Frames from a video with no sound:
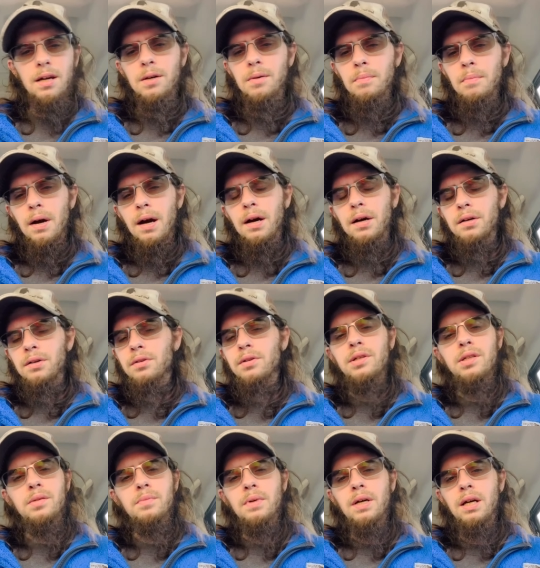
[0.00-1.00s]
of the
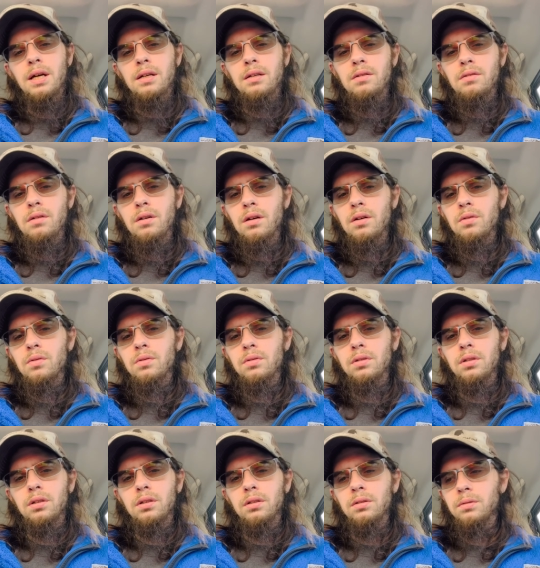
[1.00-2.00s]
boundaries man you know
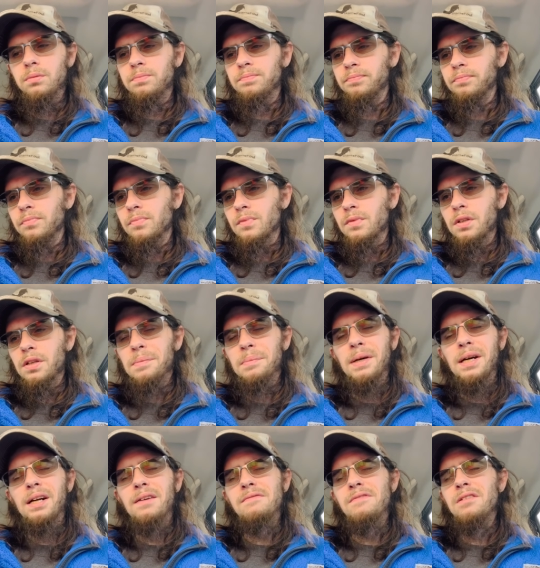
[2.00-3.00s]
um, no
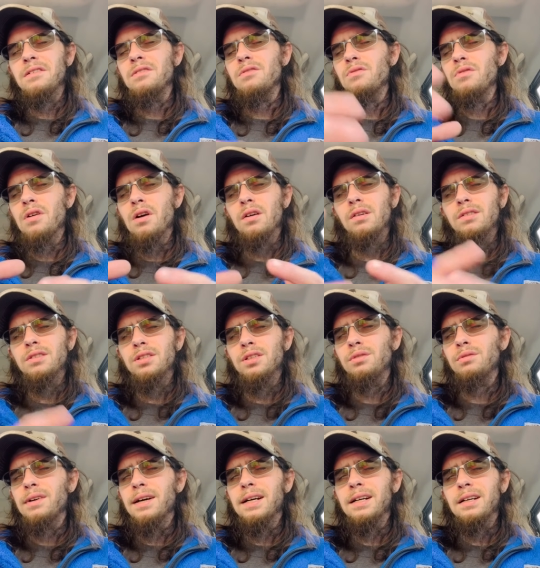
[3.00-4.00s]
matter if the dude called you a
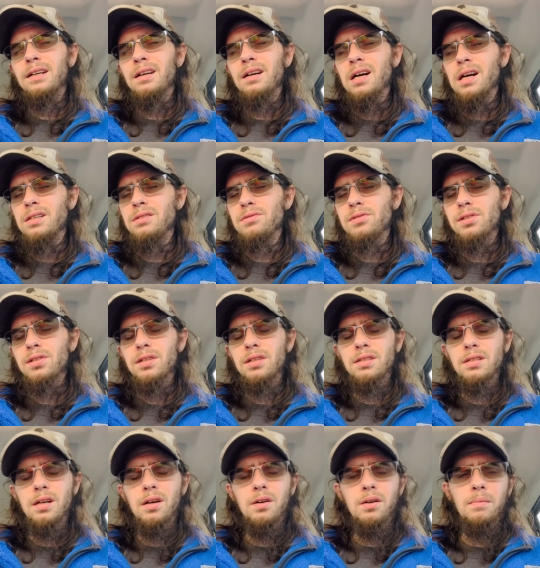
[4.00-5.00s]
right or not you should have
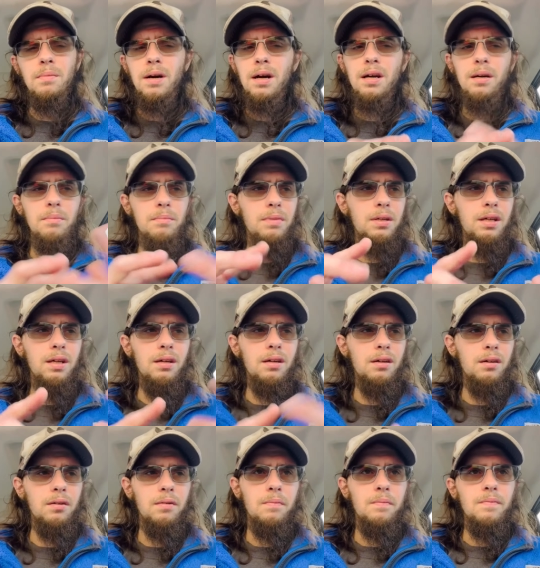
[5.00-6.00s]
talked about him being
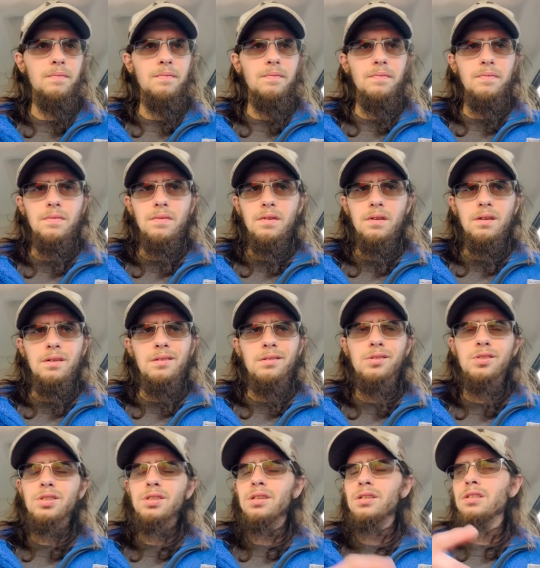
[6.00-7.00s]
a
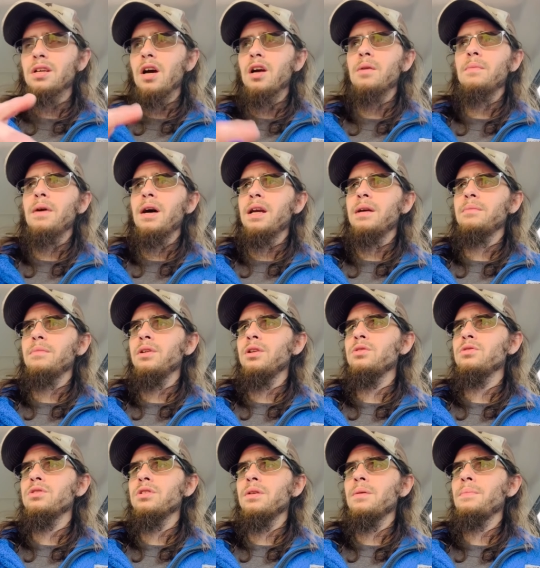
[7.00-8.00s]
you should have talked about him
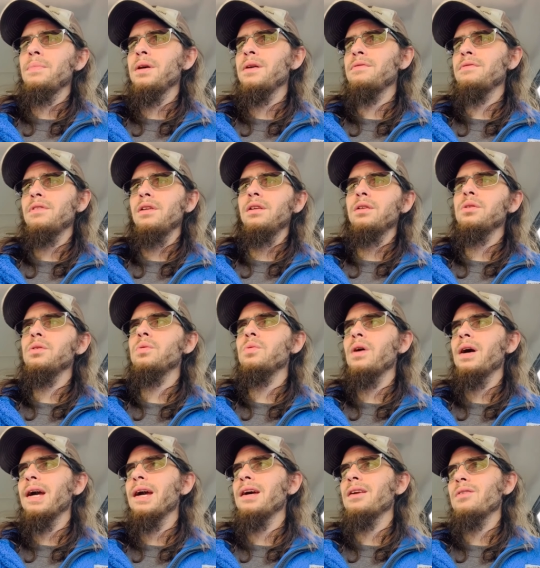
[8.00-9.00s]
losing the beef to lil
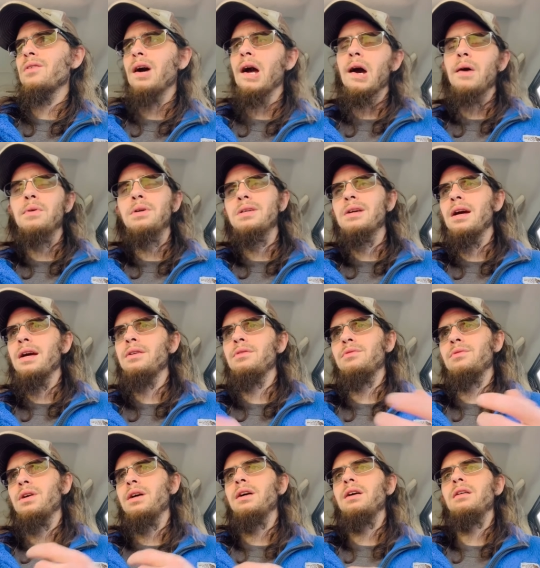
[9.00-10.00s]
wayne or how he can't
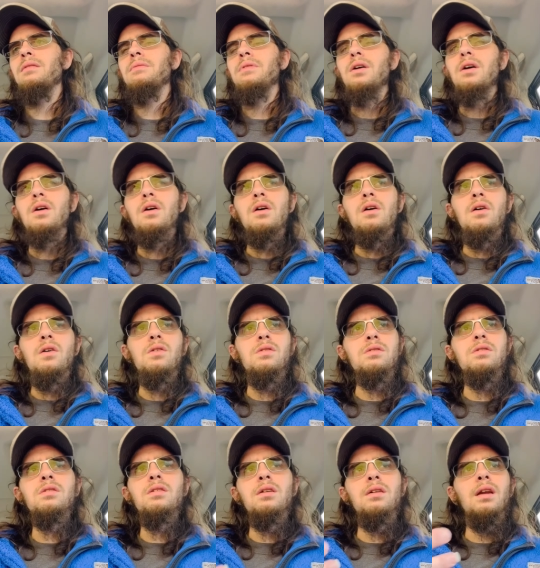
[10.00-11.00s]
rap or
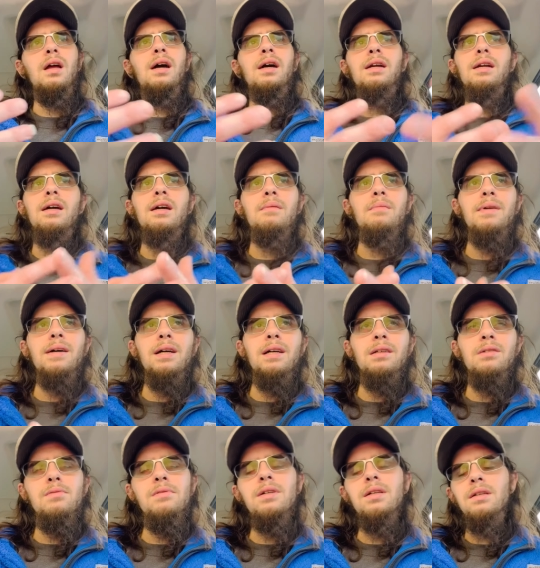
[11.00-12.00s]
something like that man
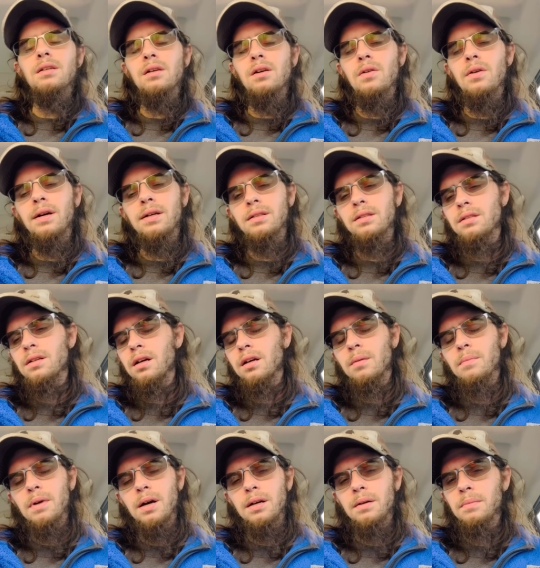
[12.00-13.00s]
you didn't go have to talk
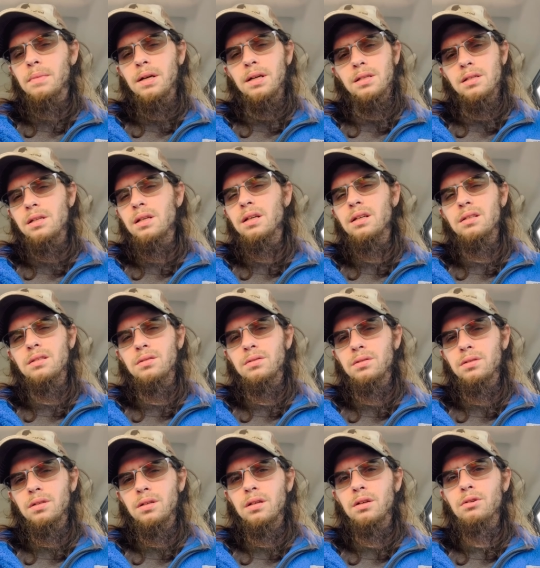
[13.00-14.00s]
about the man's dead
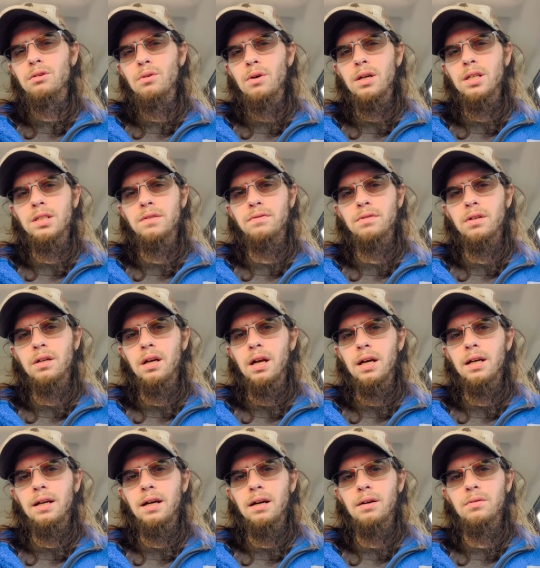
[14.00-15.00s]
son you know i just felt
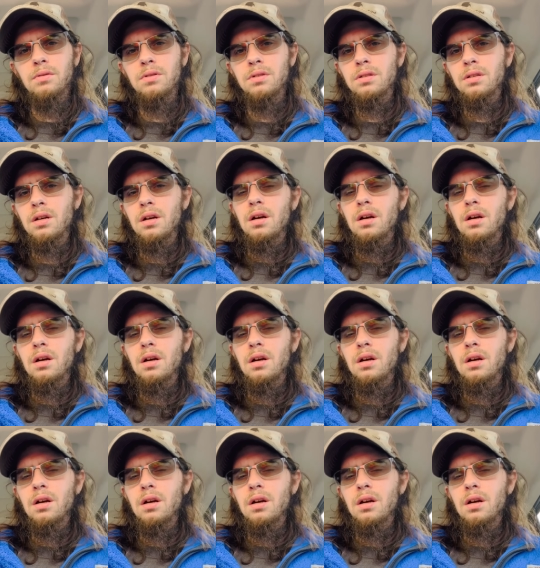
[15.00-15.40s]
like that was